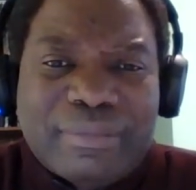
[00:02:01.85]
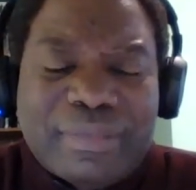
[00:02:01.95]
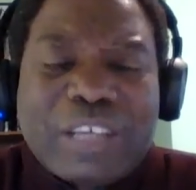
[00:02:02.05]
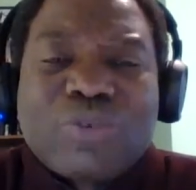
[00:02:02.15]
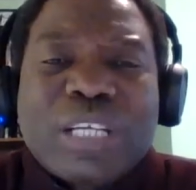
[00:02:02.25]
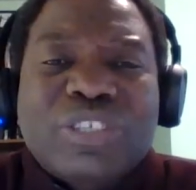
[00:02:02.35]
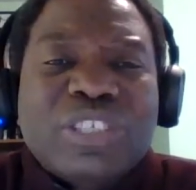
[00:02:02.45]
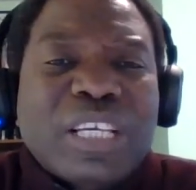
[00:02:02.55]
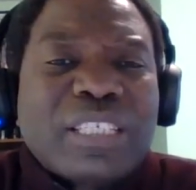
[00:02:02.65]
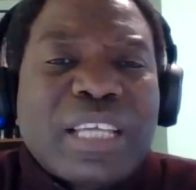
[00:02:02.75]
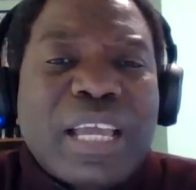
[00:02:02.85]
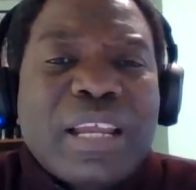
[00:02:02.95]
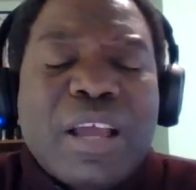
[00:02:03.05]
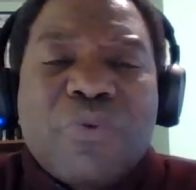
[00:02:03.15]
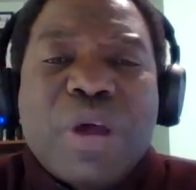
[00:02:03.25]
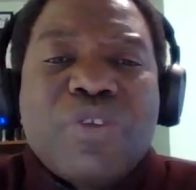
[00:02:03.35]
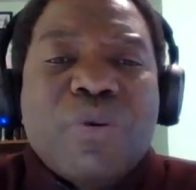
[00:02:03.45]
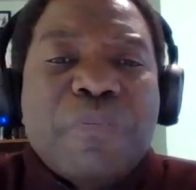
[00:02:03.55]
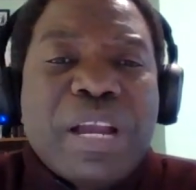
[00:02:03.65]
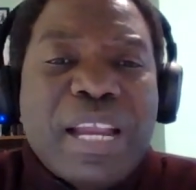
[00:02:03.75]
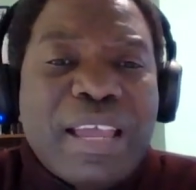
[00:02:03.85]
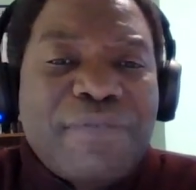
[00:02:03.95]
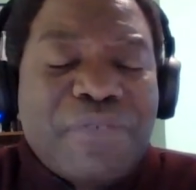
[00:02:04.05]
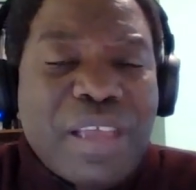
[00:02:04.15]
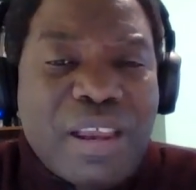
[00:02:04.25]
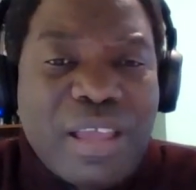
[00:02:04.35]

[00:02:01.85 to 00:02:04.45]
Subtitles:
That's why Jesus said, when you believe in